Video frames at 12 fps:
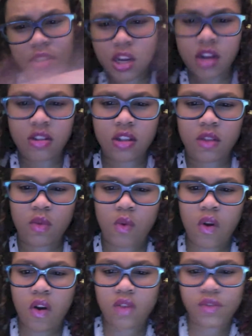tearing down the
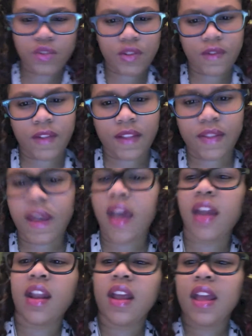walls, stuff like that.